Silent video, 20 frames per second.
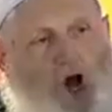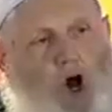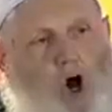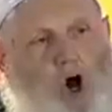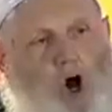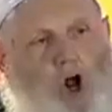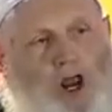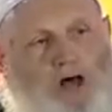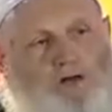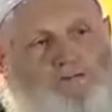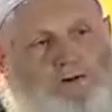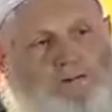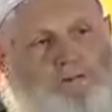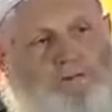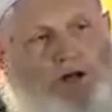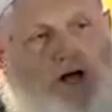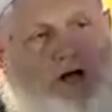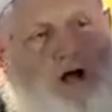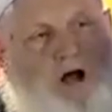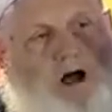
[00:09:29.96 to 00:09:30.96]
And all of
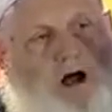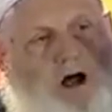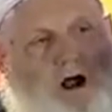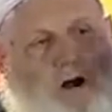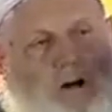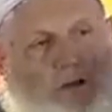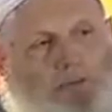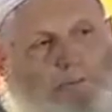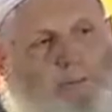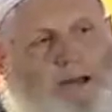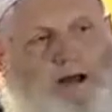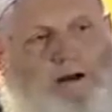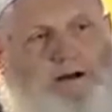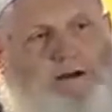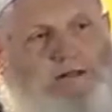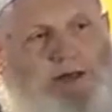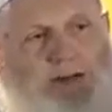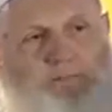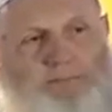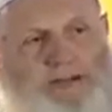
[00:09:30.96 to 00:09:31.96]
them are
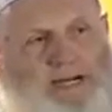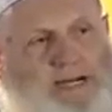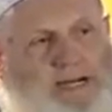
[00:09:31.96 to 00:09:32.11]
better